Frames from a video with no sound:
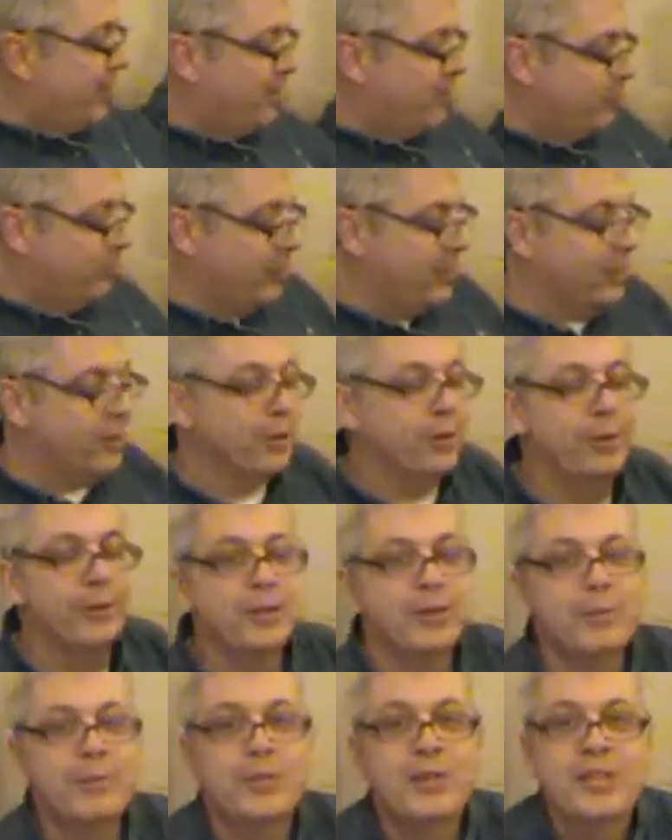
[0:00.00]
as we
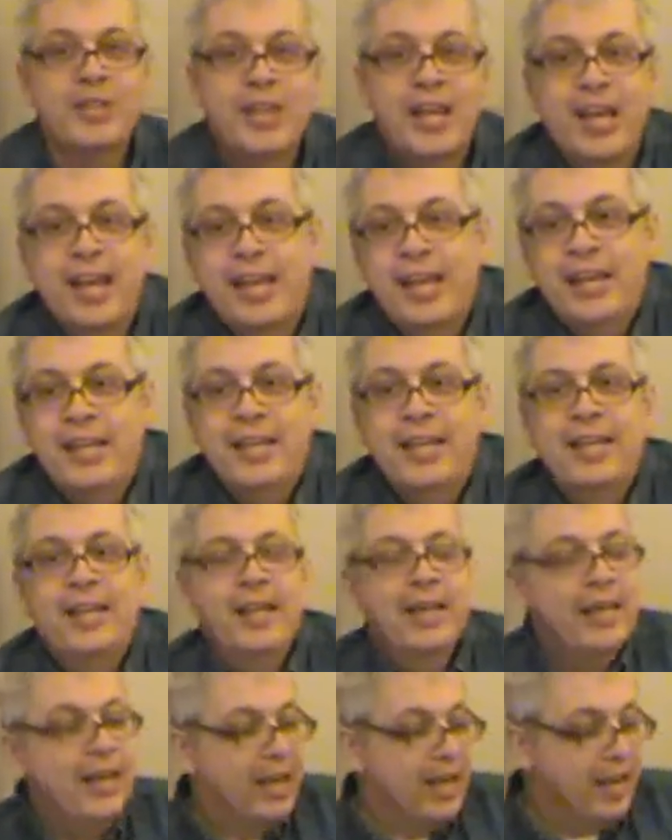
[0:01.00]
heard them say
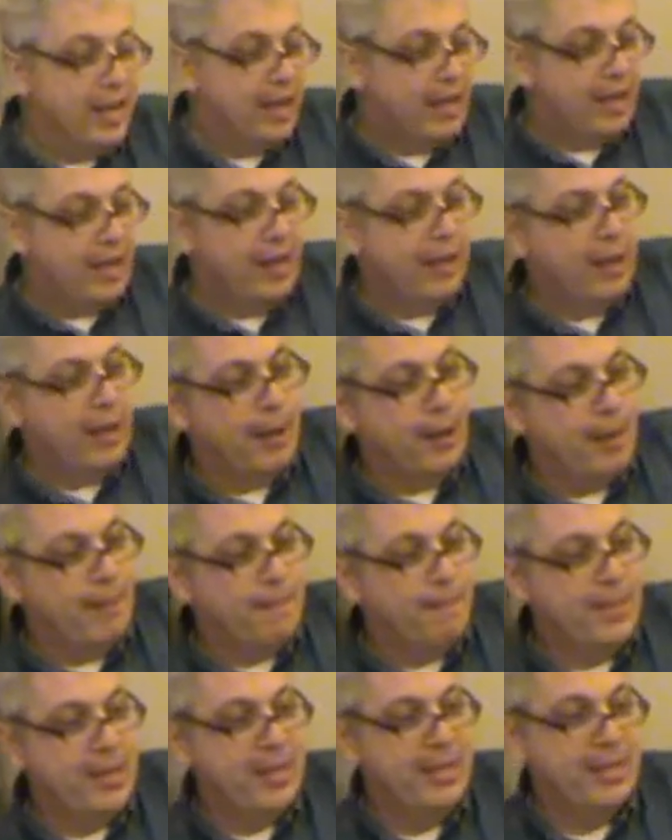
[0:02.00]
um,